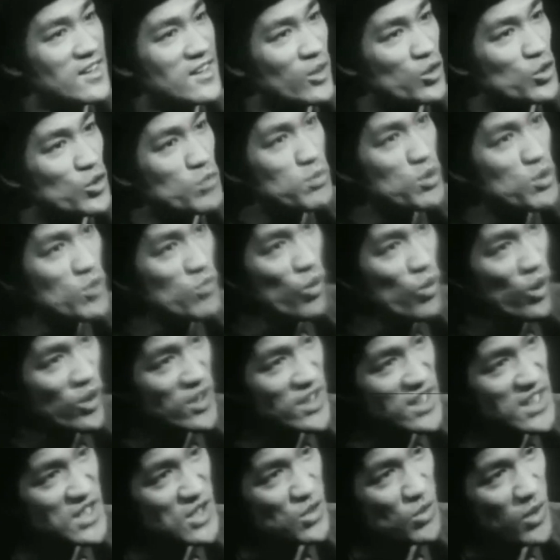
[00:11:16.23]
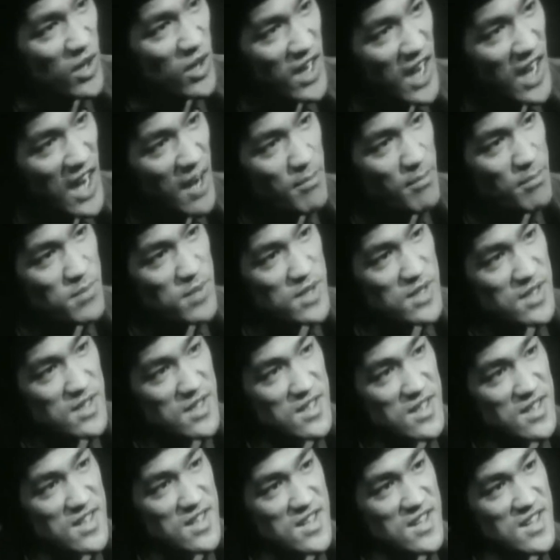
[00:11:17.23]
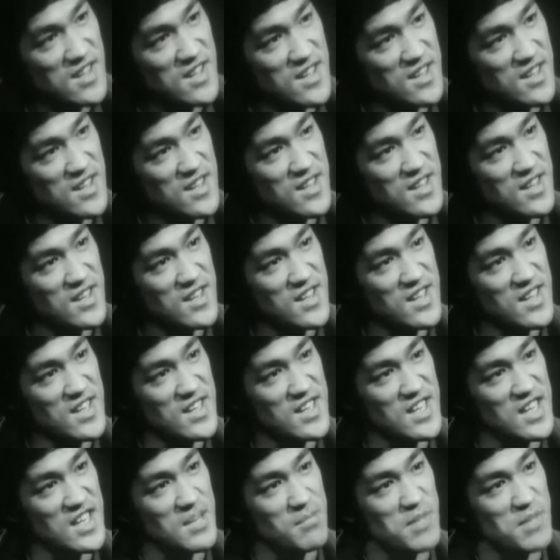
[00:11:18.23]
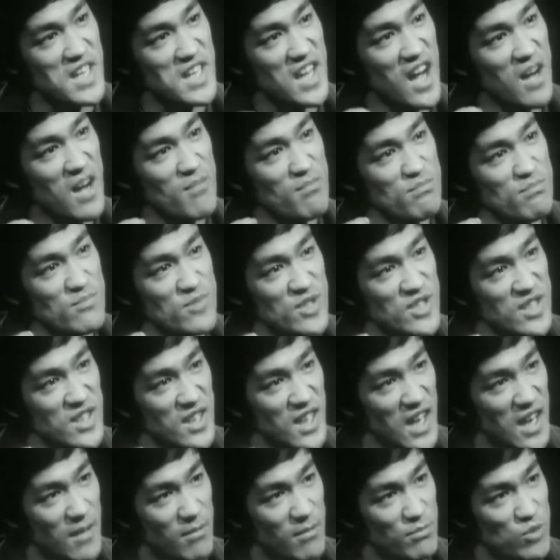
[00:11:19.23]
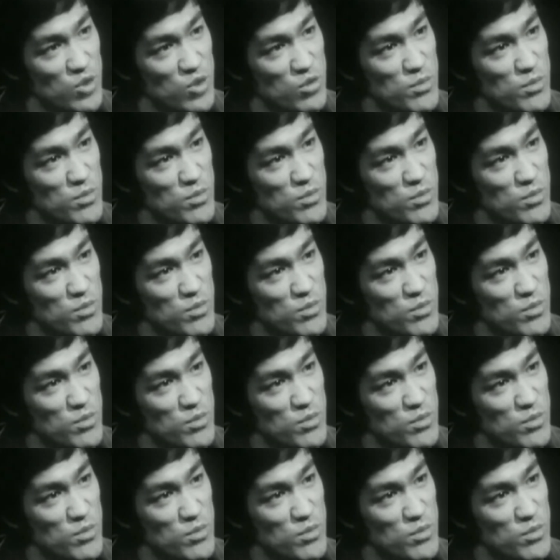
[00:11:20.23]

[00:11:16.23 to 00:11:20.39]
Now you put water into a cup, it becomes the cup.